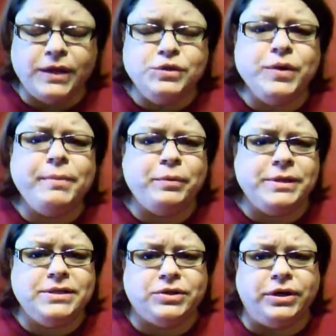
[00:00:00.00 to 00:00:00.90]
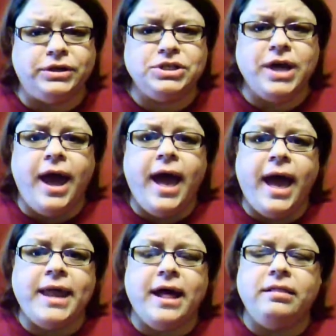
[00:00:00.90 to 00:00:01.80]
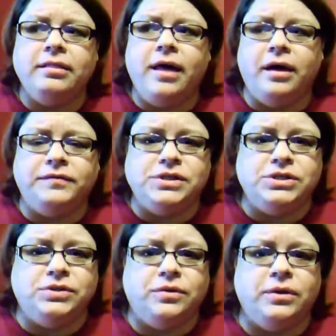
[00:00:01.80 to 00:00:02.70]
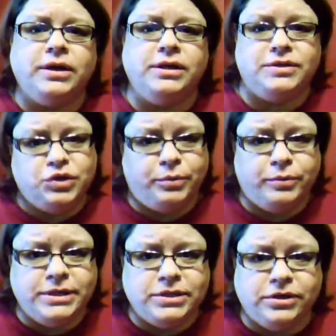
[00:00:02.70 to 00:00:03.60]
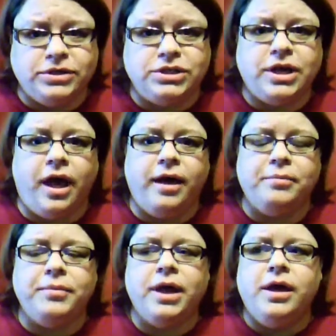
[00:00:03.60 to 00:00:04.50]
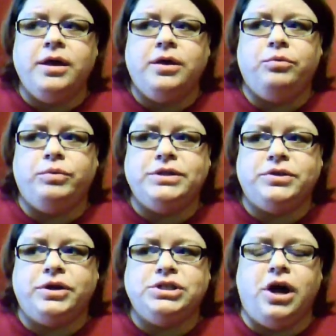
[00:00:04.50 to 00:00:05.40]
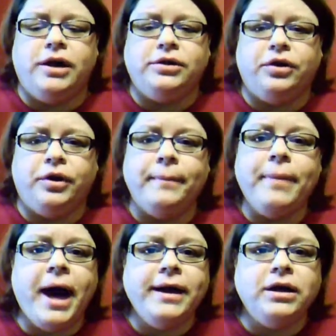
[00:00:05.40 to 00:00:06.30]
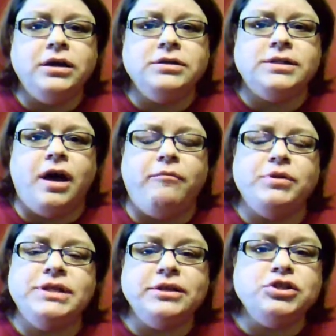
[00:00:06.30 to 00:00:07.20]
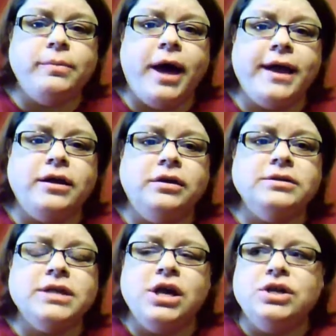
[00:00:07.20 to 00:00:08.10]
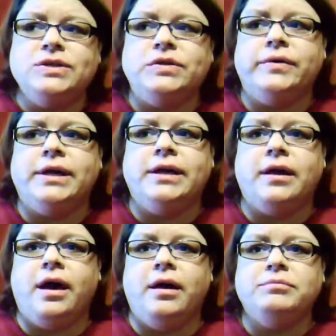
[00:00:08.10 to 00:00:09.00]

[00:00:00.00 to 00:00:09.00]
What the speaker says: doing my research. And I love to do consumer research. Research on your current buyers, of potential buyers, doing